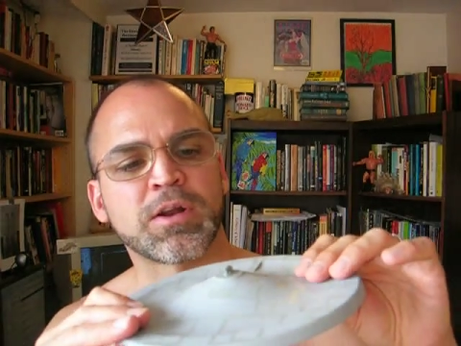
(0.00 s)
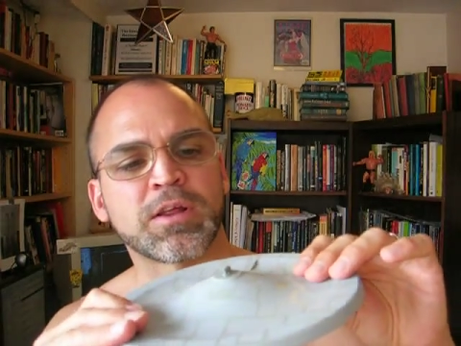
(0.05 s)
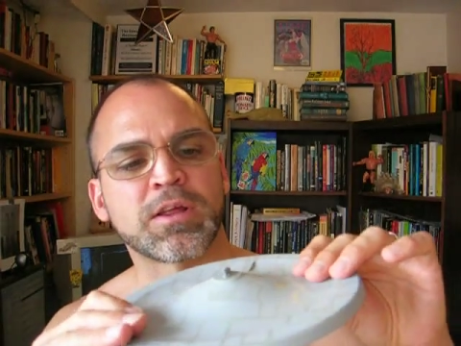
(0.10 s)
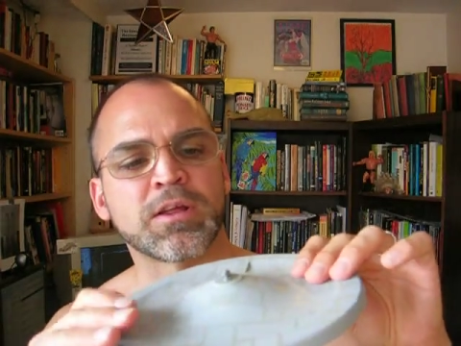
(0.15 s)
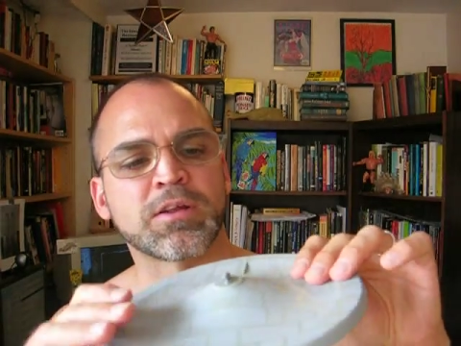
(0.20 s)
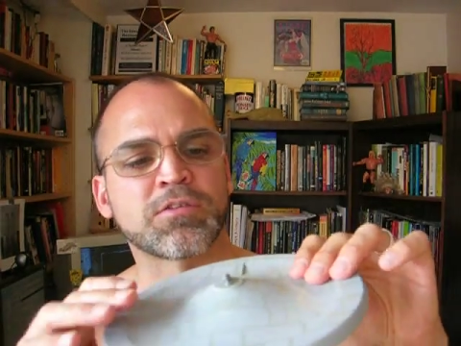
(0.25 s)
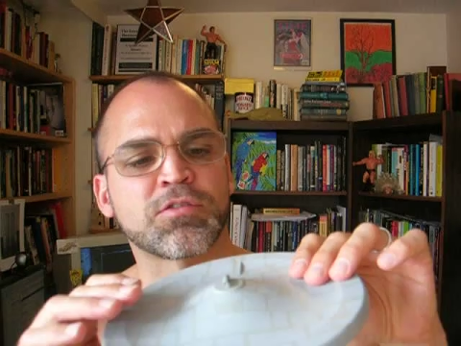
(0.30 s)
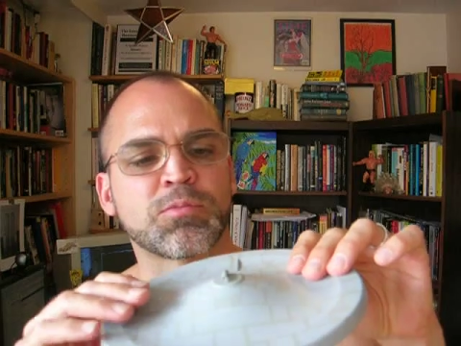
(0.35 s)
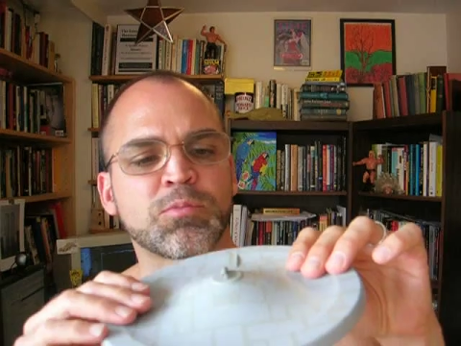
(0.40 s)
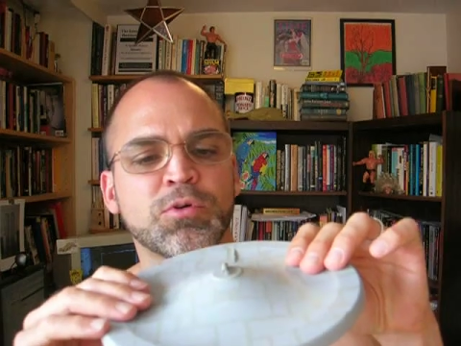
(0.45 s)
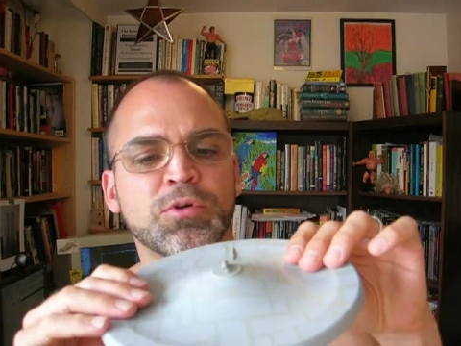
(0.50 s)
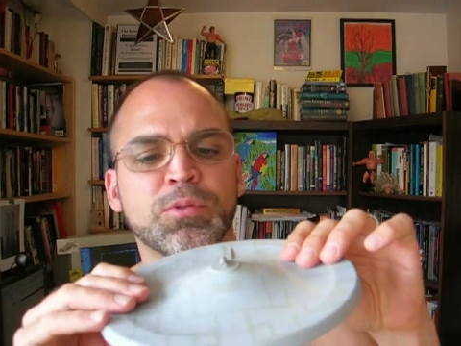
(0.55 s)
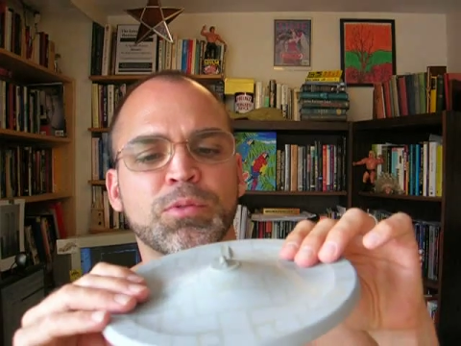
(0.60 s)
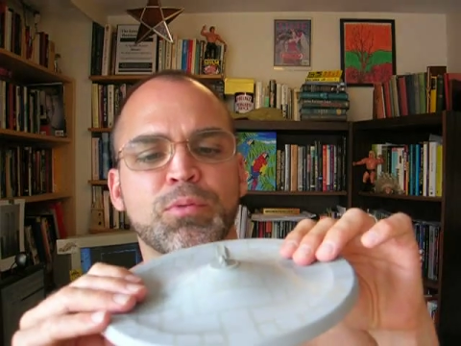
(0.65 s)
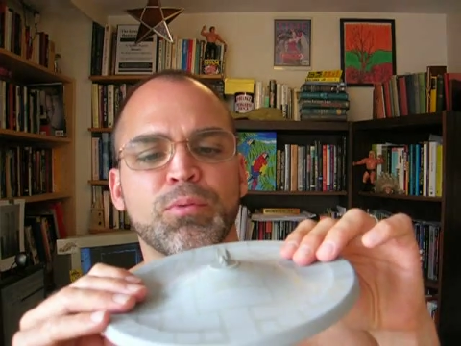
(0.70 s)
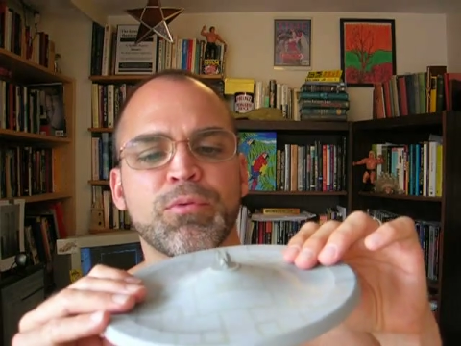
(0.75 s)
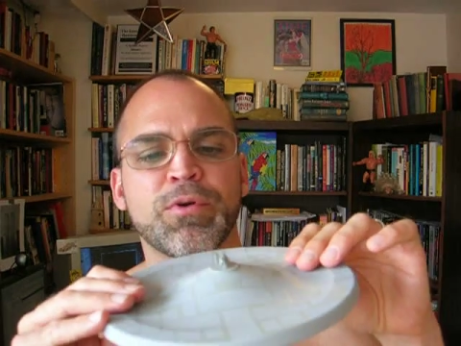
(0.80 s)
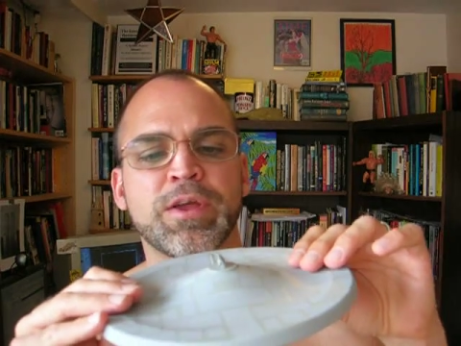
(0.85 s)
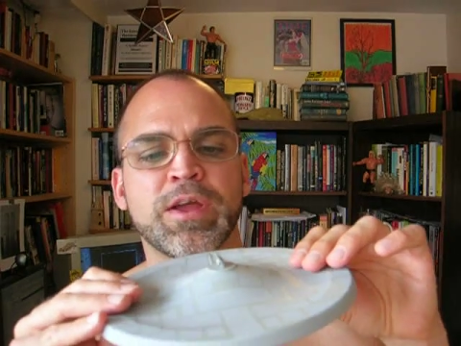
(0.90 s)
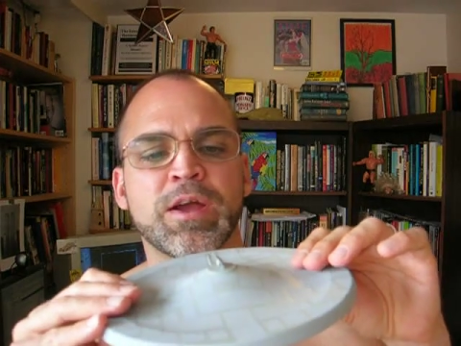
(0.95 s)
got to get some good
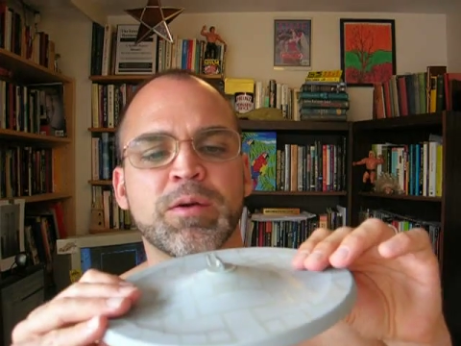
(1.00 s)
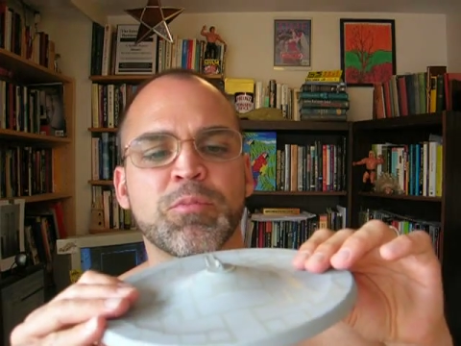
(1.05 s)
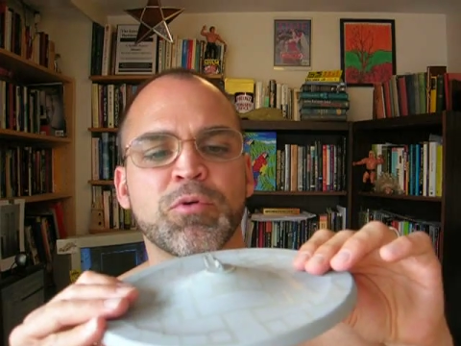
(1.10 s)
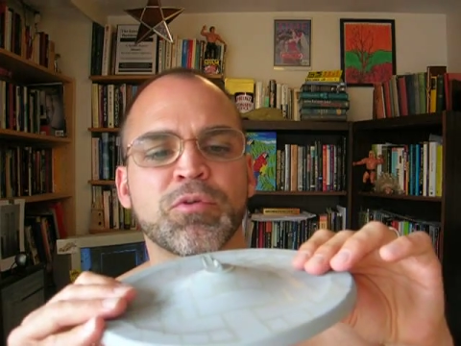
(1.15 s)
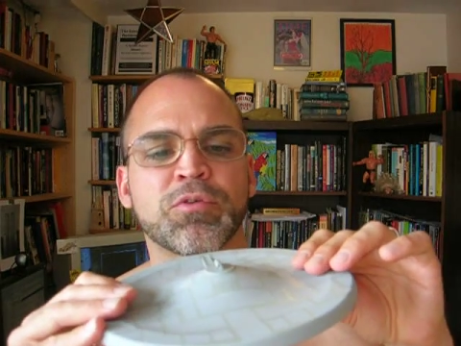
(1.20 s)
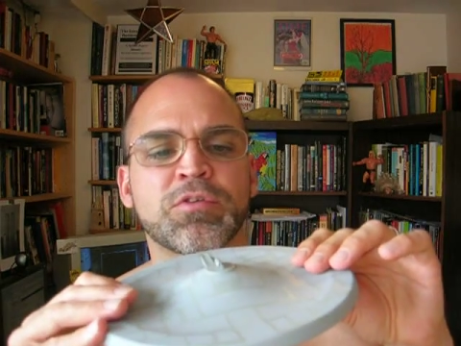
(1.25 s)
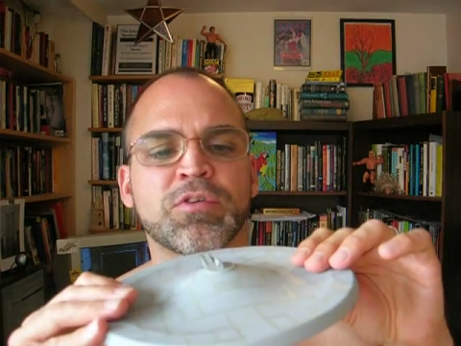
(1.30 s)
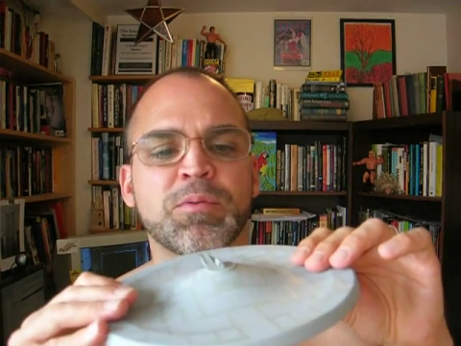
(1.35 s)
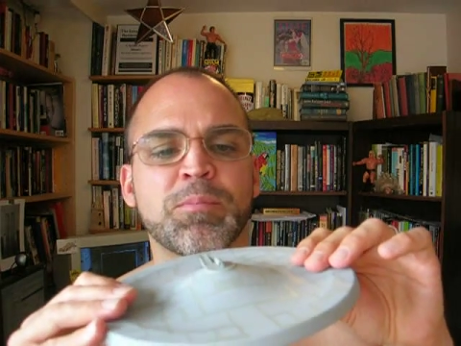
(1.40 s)
3M or